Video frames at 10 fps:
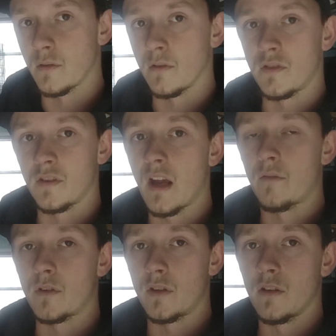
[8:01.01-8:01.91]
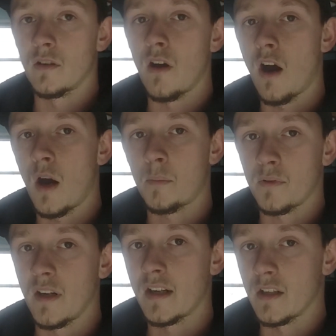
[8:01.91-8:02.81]
in order to have good
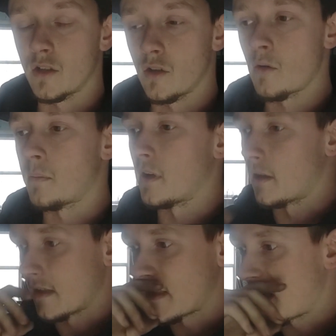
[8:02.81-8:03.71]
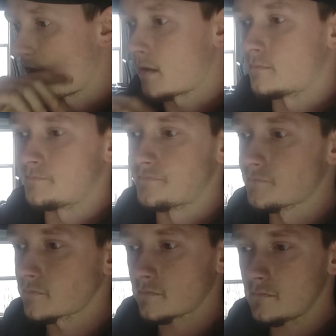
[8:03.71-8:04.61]
operating glow plugs. Growing
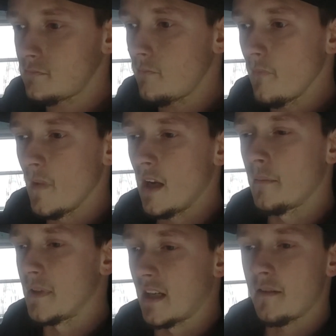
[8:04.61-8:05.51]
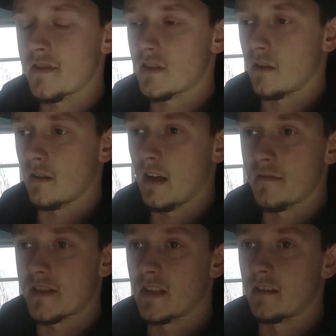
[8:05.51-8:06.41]

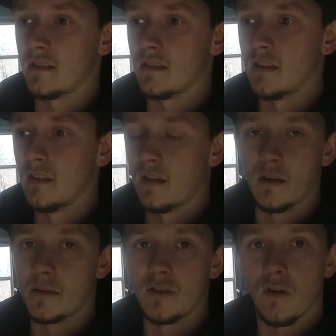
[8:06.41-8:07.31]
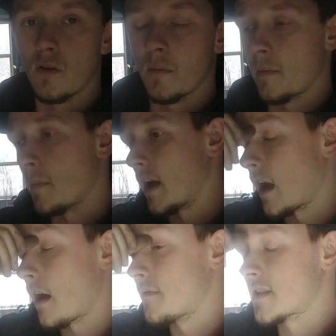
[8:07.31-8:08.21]
up in
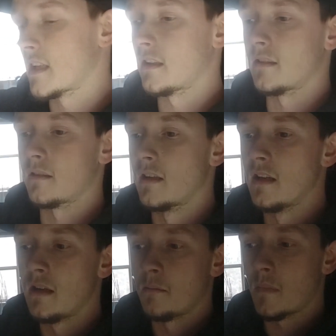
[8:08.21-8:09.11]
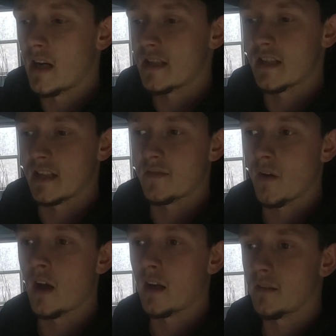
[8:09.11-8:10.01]
Maine, I've seen my
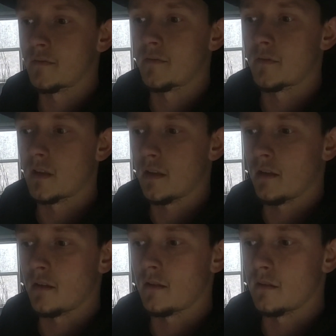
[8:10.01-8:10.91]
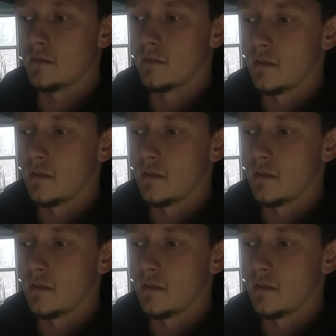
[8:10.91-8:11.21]
6.5